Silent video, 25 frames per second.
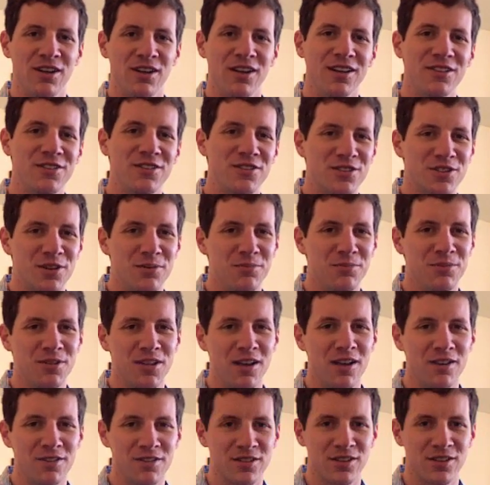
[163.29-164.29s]
and the
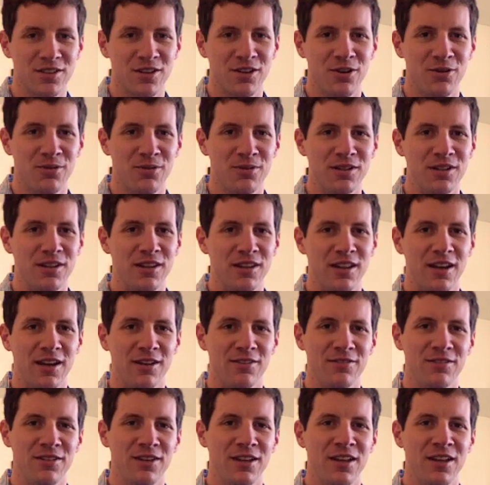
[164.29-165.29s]
subtasks that go into
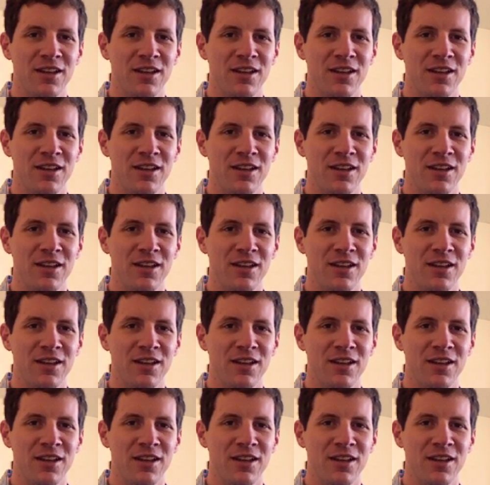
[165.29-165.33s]
that.